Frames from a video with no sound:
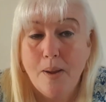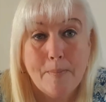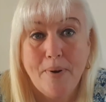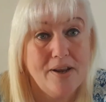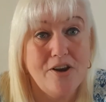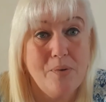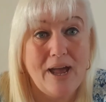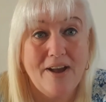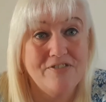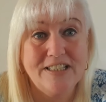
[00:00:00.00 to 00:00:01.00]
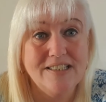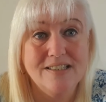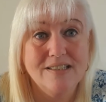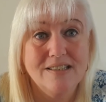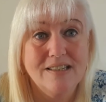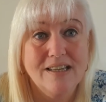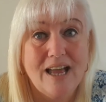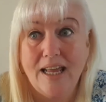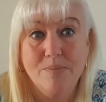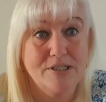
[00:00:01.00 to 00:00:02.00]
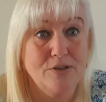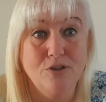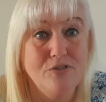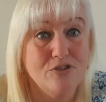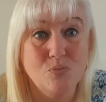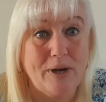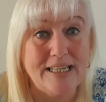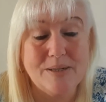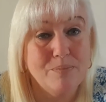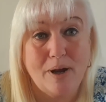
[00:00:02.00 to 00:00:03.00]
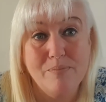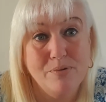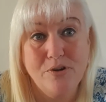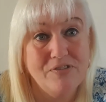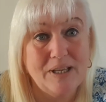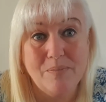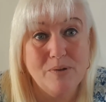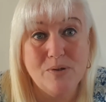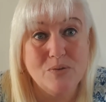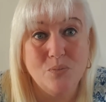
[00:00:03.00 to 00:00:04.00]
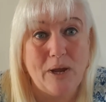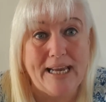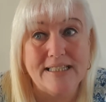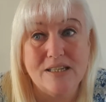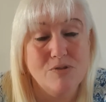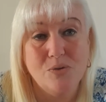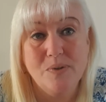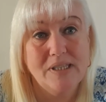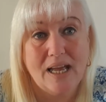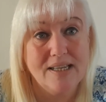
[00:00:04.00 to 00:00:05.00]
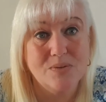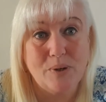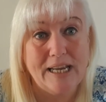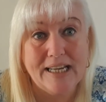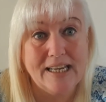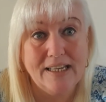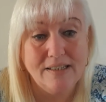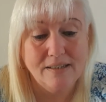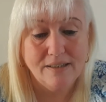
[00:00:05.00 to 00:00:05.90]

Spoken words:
But I know I haven't. And I'm still losing weight. I'm proving that I'm losing weight. So doing that is working.